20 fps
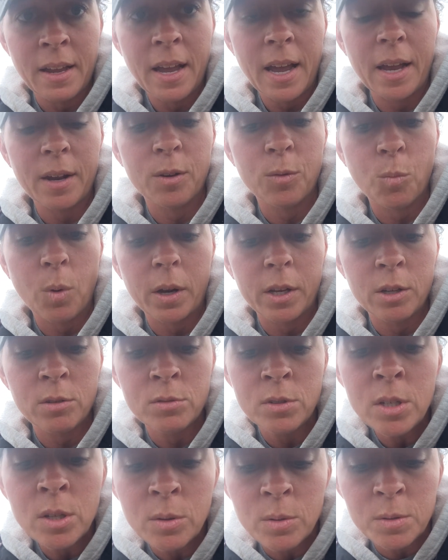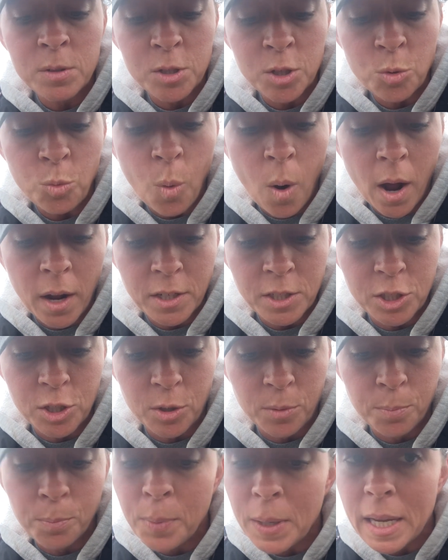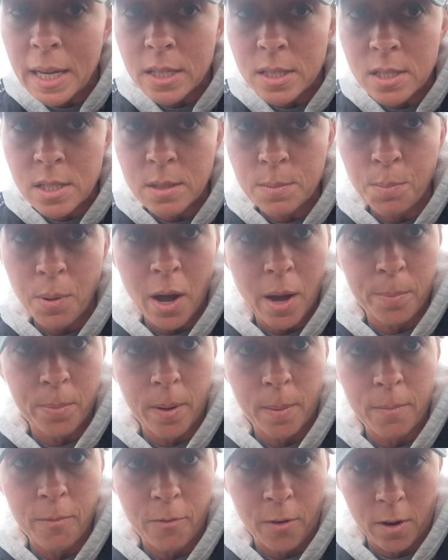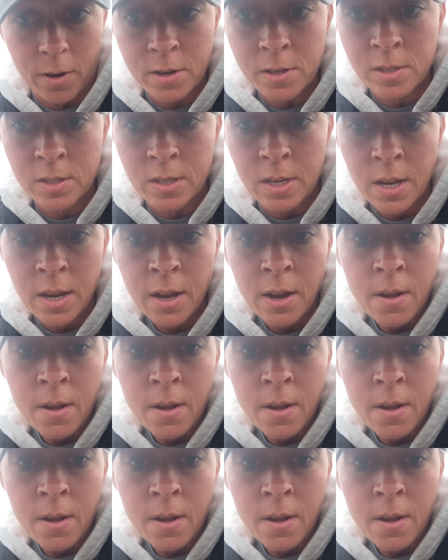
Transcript: And what you do is you watch your beets pop up first.